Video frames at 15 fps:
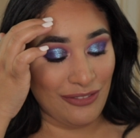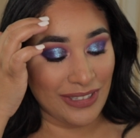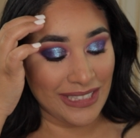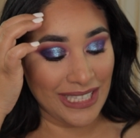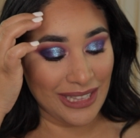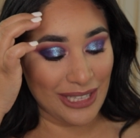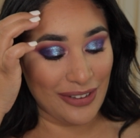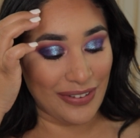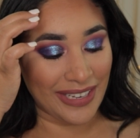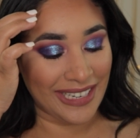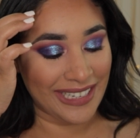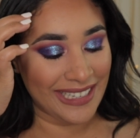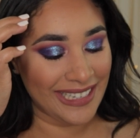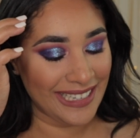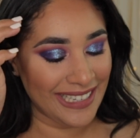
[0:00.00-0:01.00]
really love
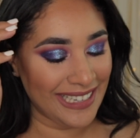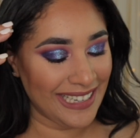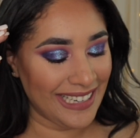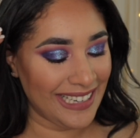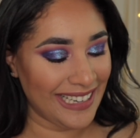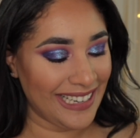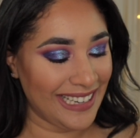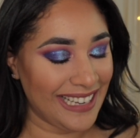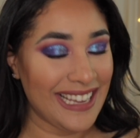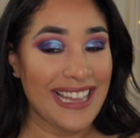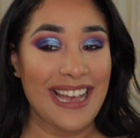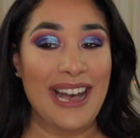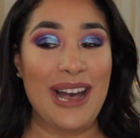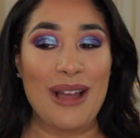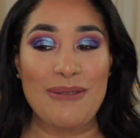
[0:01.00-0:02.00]
it.
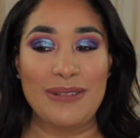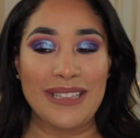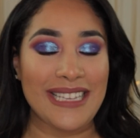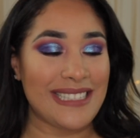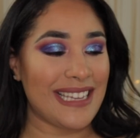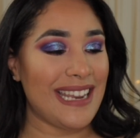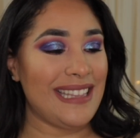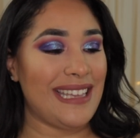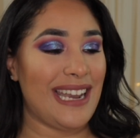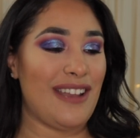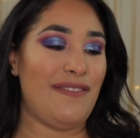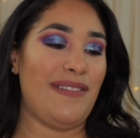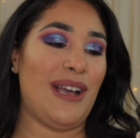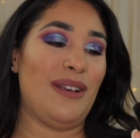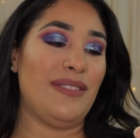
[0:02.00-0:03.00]
I'm really excited that I
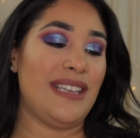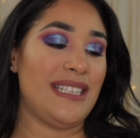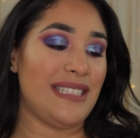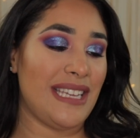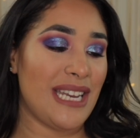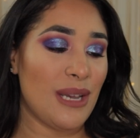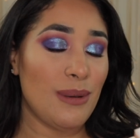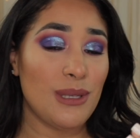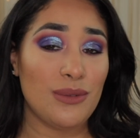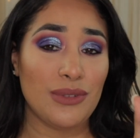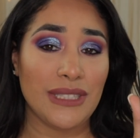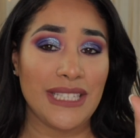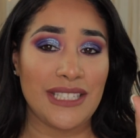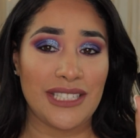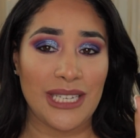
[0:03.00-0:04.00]
found this, and it was
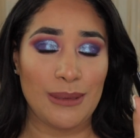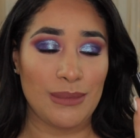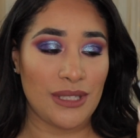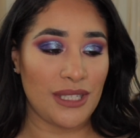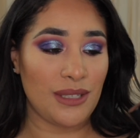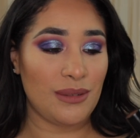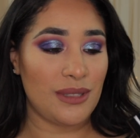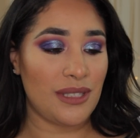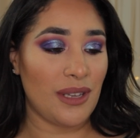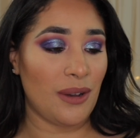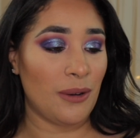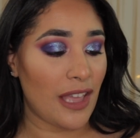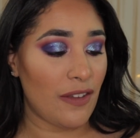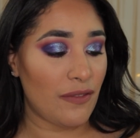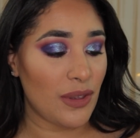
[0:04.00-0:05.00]
really cheap too.
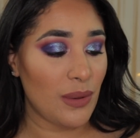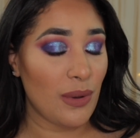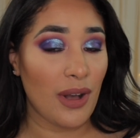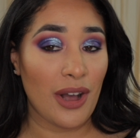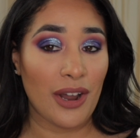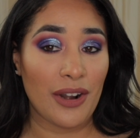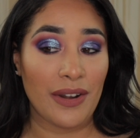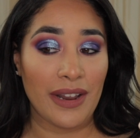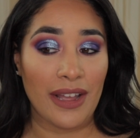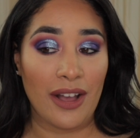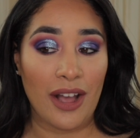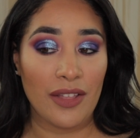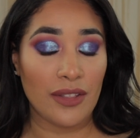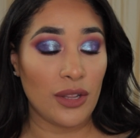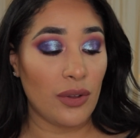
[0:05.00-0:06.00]
So if you are
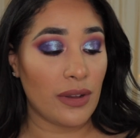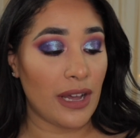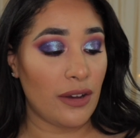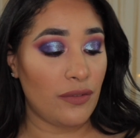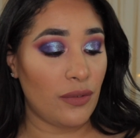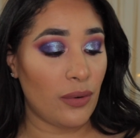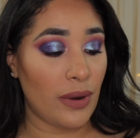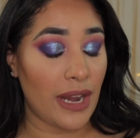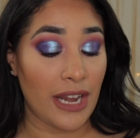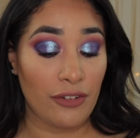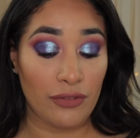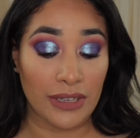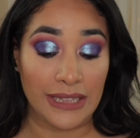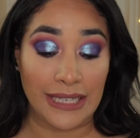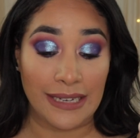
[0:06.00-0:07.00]
on the lookout for a
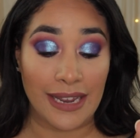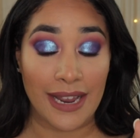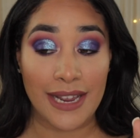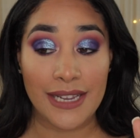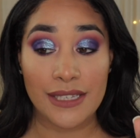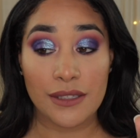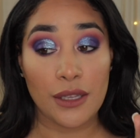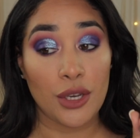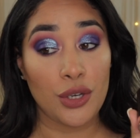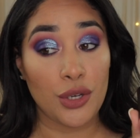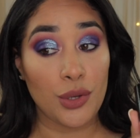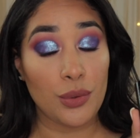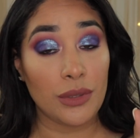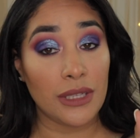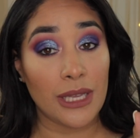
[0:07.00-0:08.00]
really nice
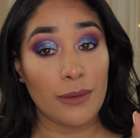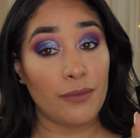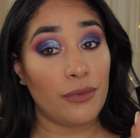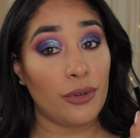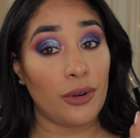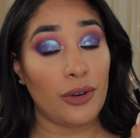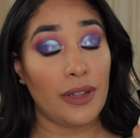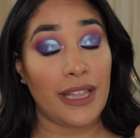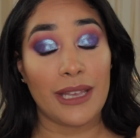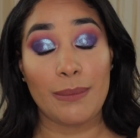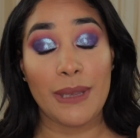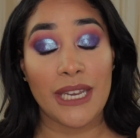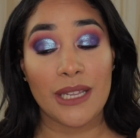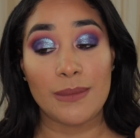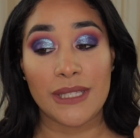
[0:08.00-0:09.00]
nude lip for like
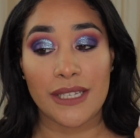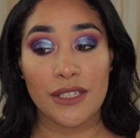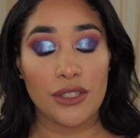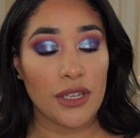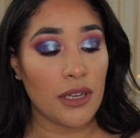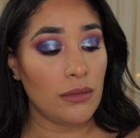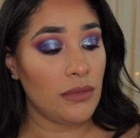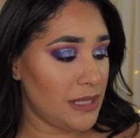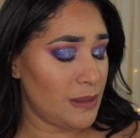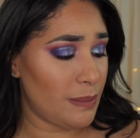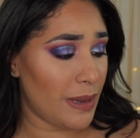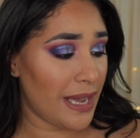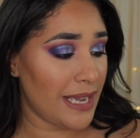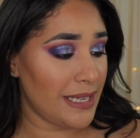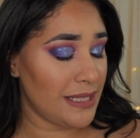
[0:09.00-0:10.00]
medium skin tone,
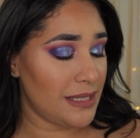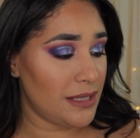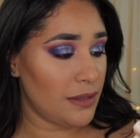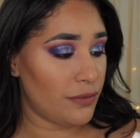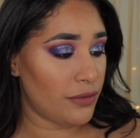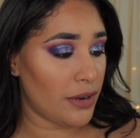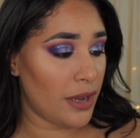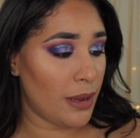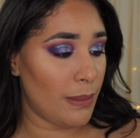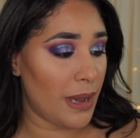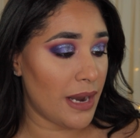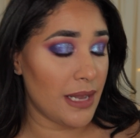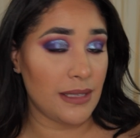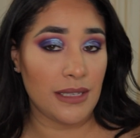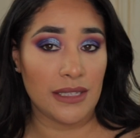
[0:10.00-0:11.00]
Spice from
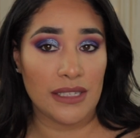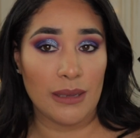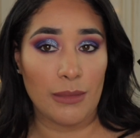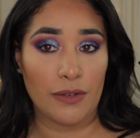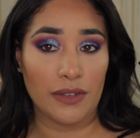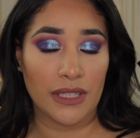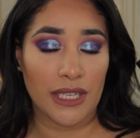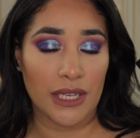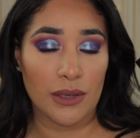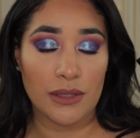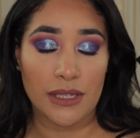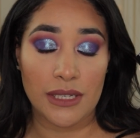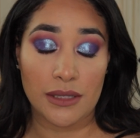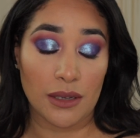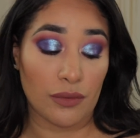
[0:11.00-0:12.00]
Anastasia Beverly Hills
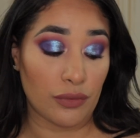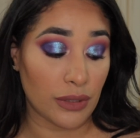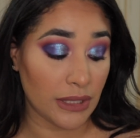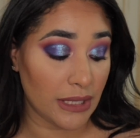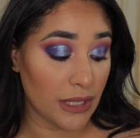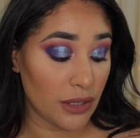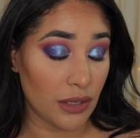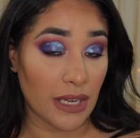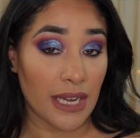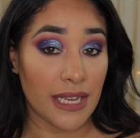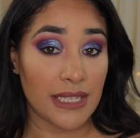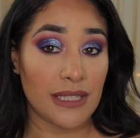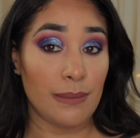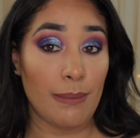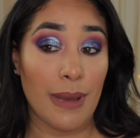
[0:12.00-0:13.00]
is a really
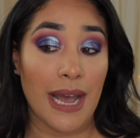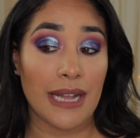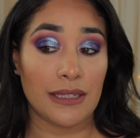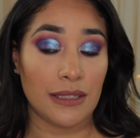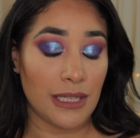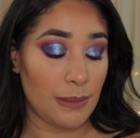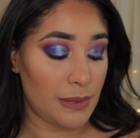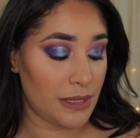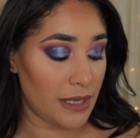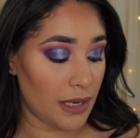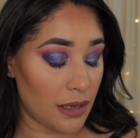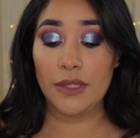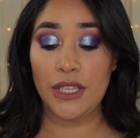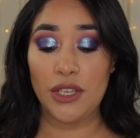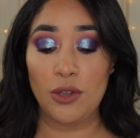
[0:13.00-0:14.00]
nice matte lipstick.
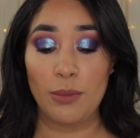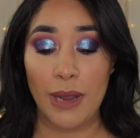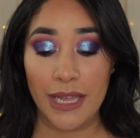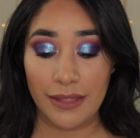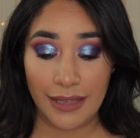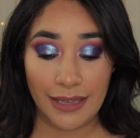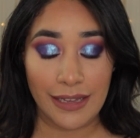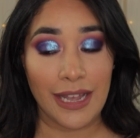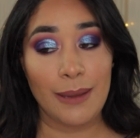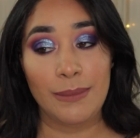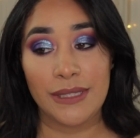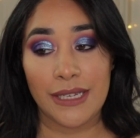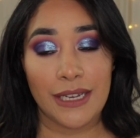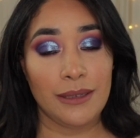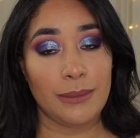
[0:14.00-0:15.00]
And you might think I'm
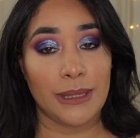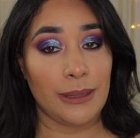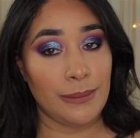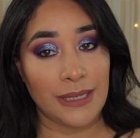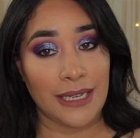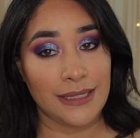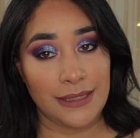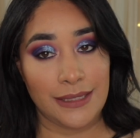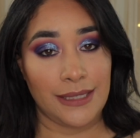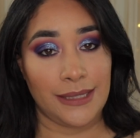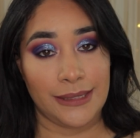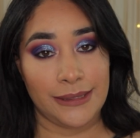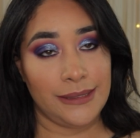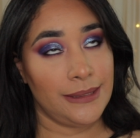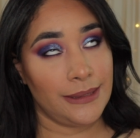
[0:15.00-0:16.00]
done, but I'm not
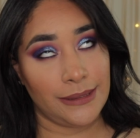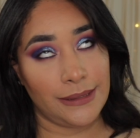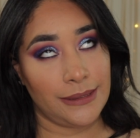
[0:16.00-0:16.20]
done.